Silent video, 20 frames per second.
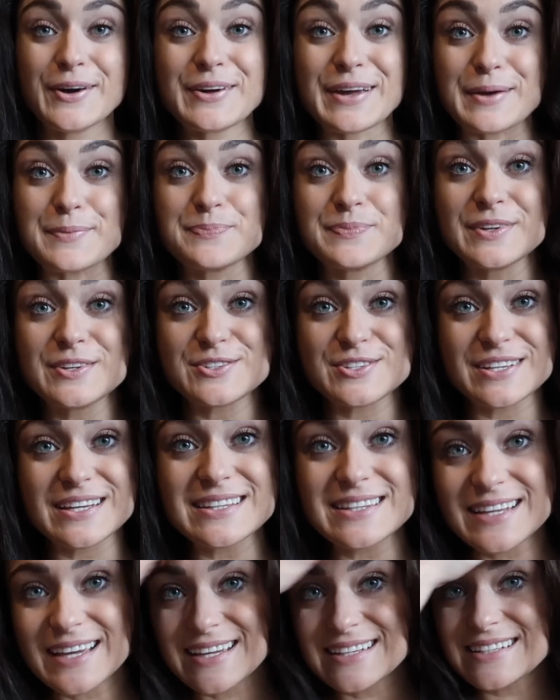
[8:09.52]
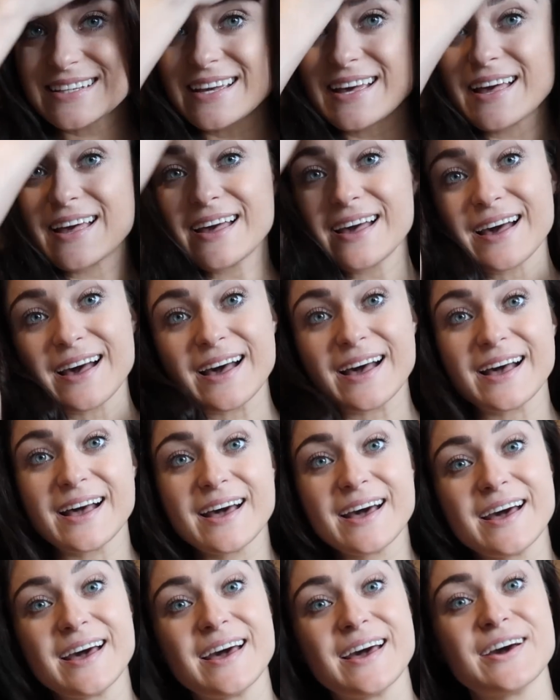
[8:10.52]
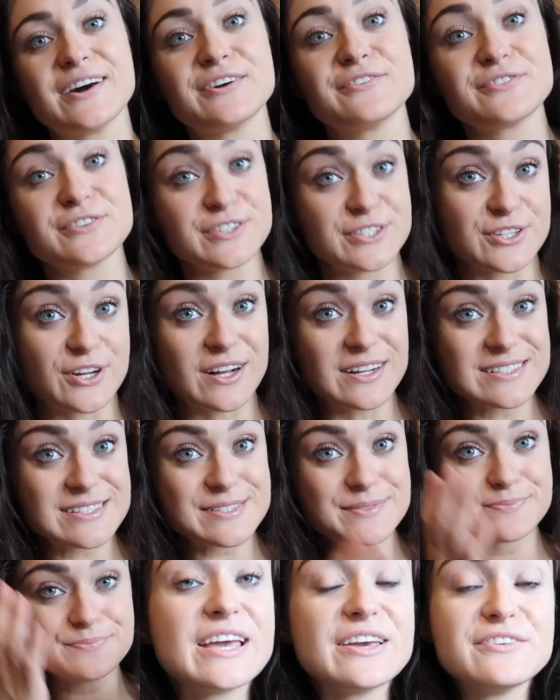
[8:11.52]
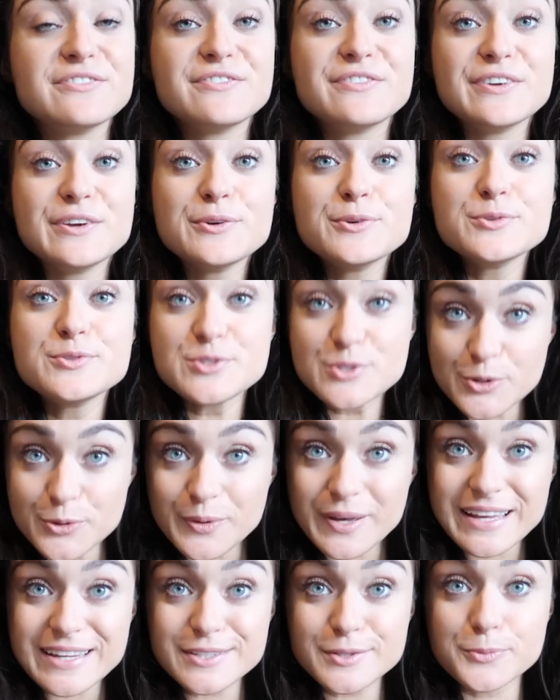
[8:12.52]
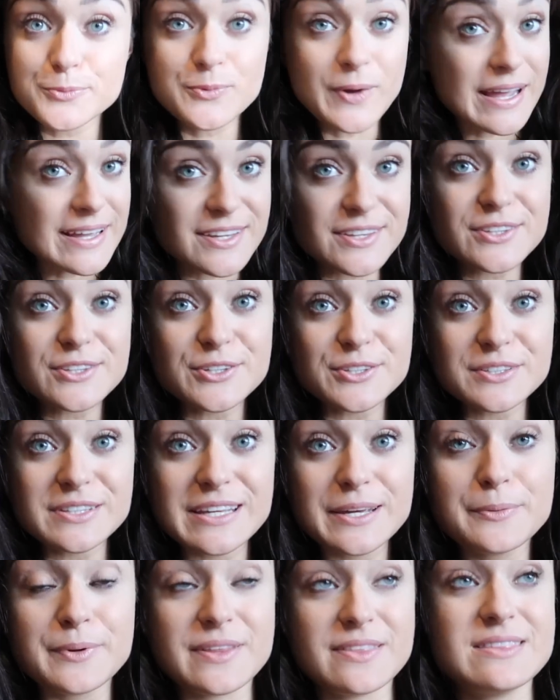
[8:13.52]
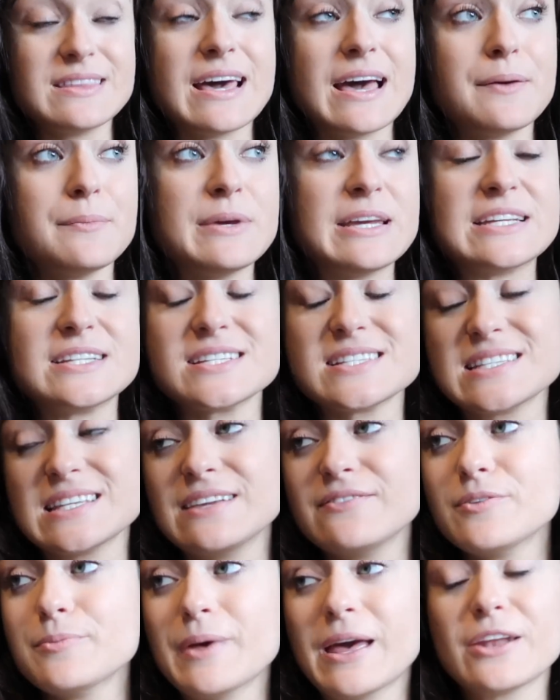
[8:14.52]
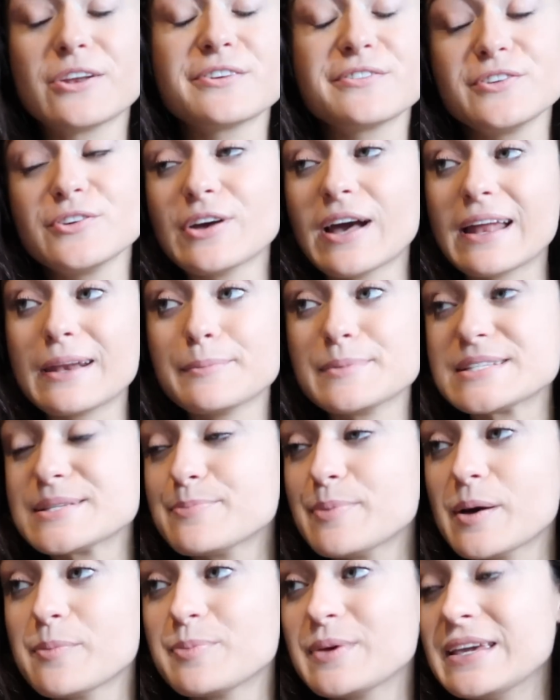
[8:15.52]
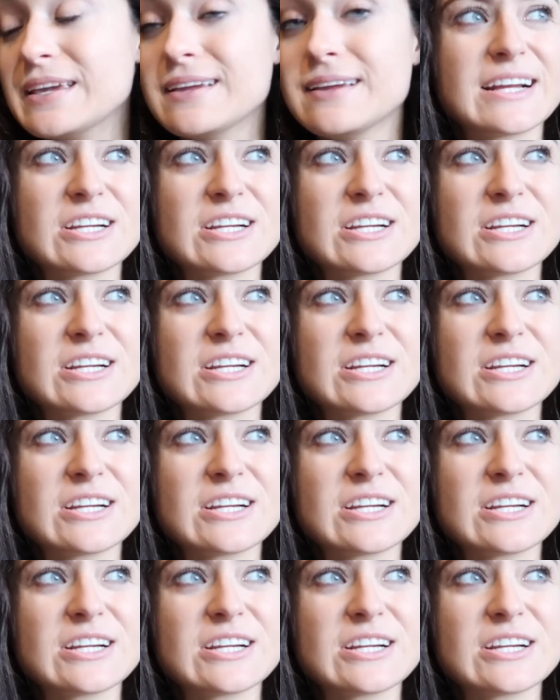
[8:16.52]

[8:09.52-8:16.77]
Okay, so you get the idea for the dogs. If you do it regularly with them, it doesn't even matter if you got them as a puppy.